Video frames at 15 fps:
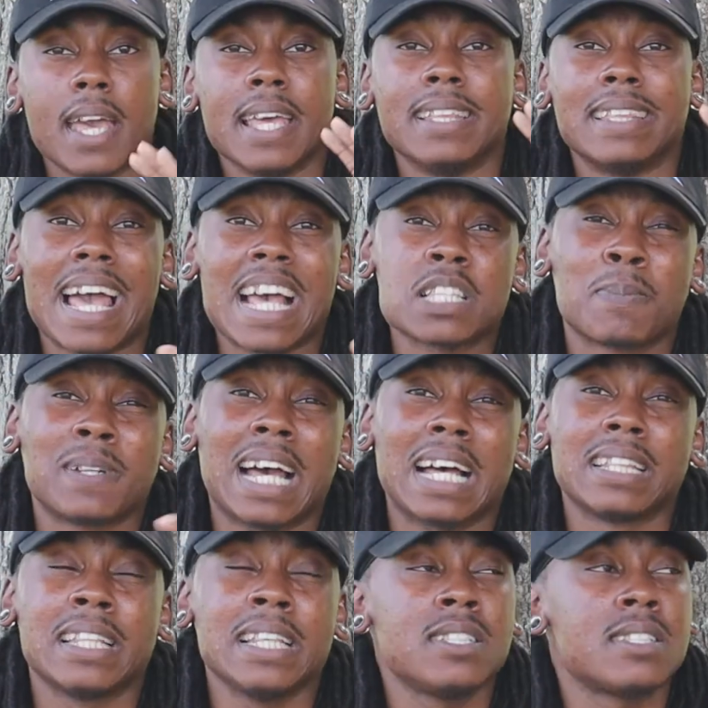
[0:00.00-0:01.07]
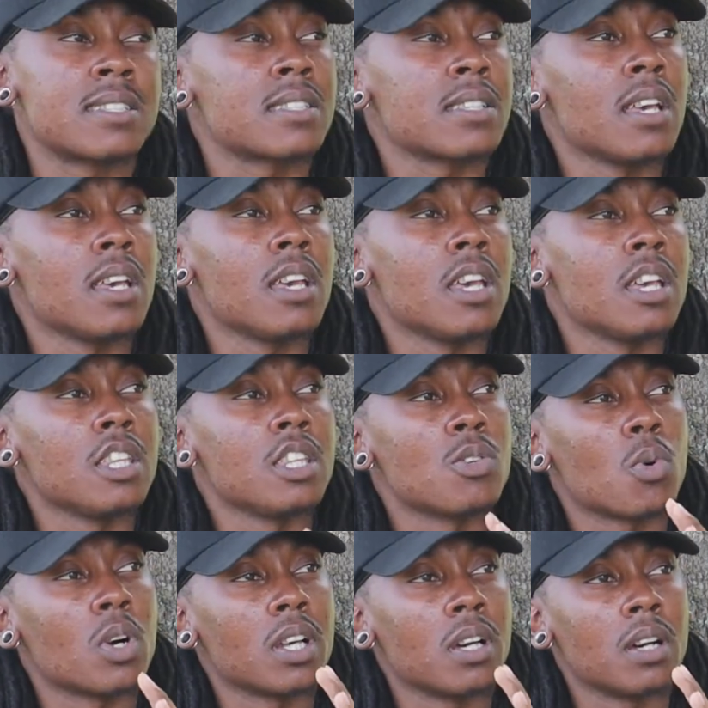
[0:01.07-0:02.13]
and last but not least, you
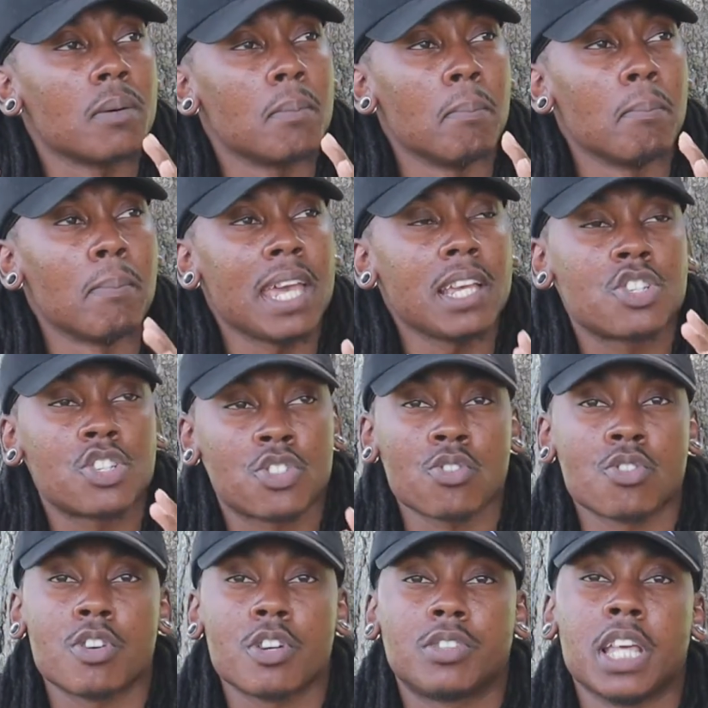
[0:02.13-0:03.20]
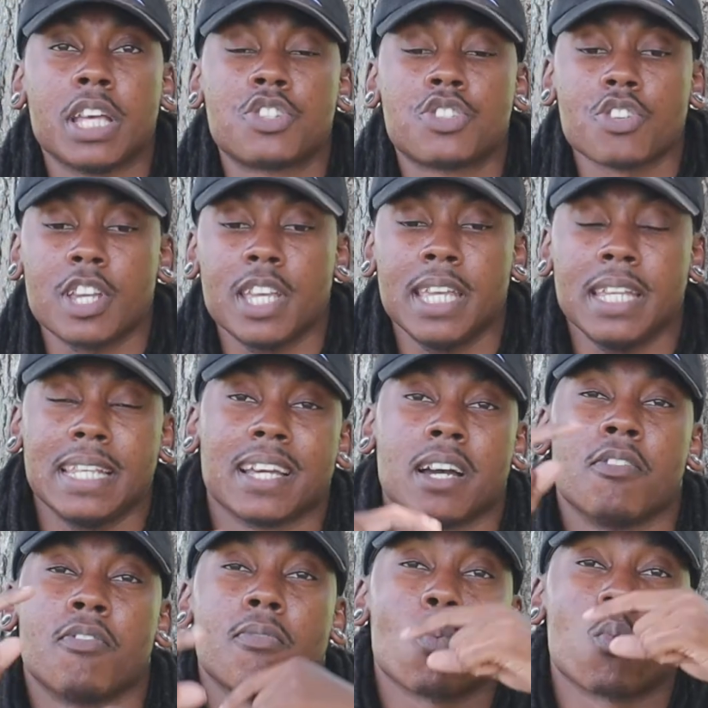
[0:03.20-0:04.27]
want to make sure that you're eating
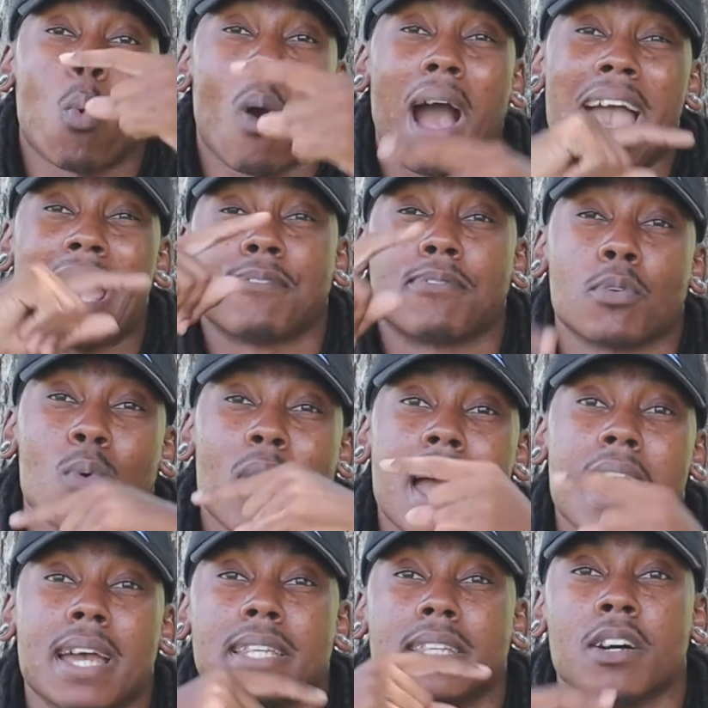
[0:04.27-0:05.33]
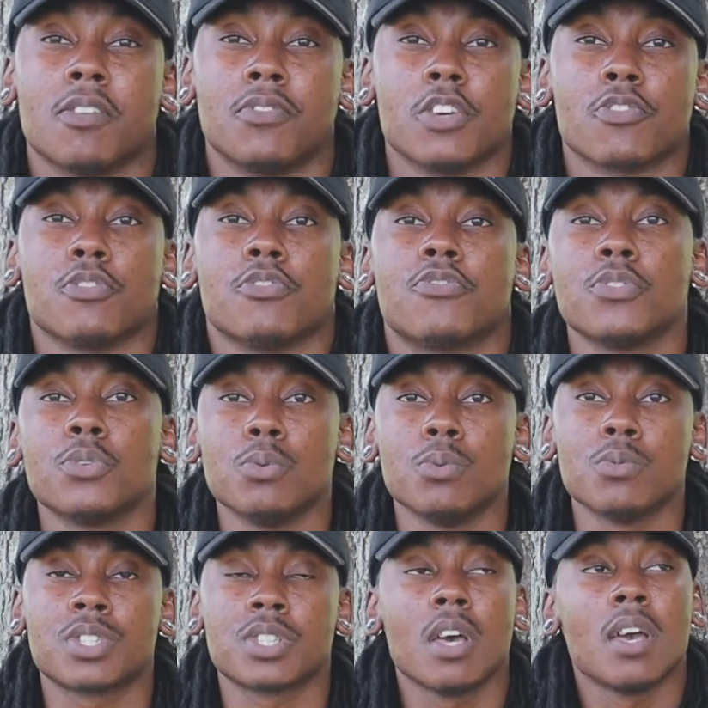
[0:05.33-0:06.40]
a wide variety of different
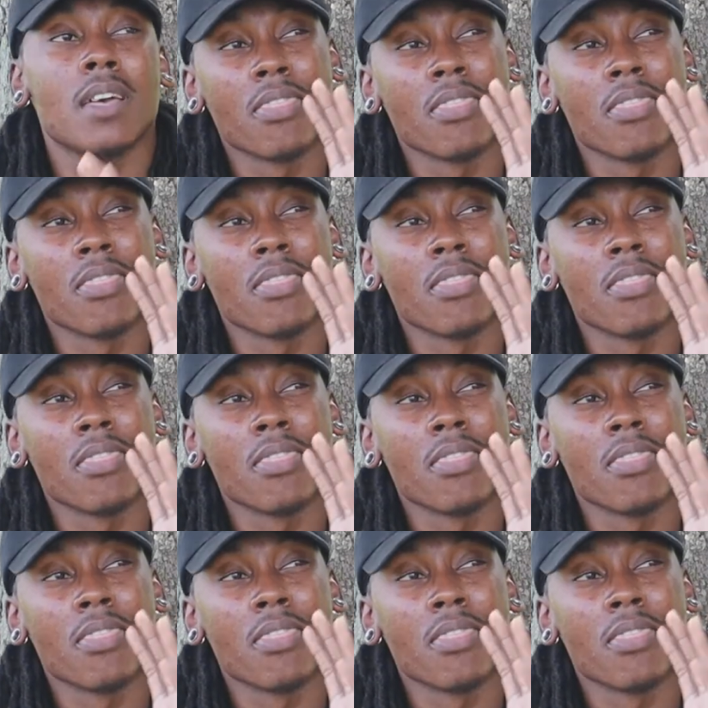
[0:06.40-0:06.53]
foods.